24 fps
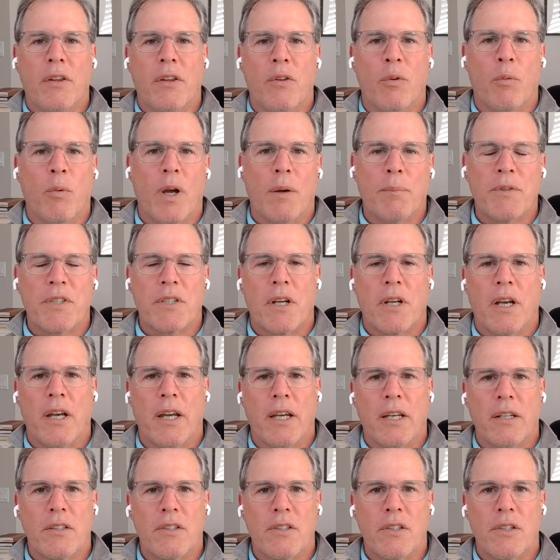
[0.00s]
the
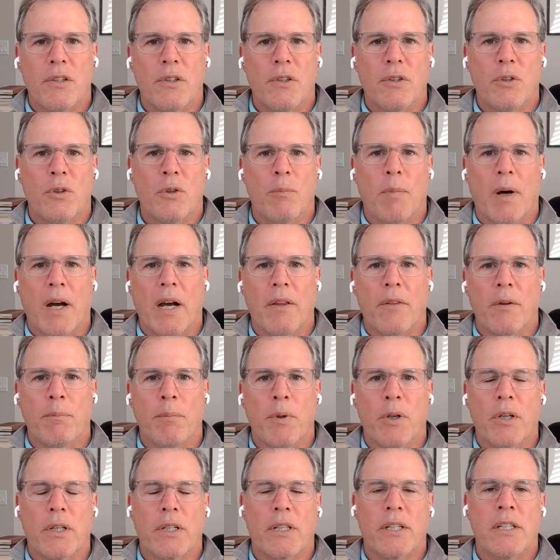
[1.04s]
website to buy the
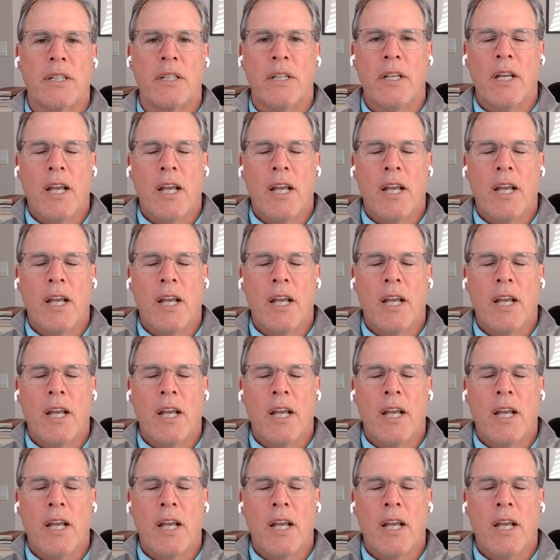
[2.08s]
book.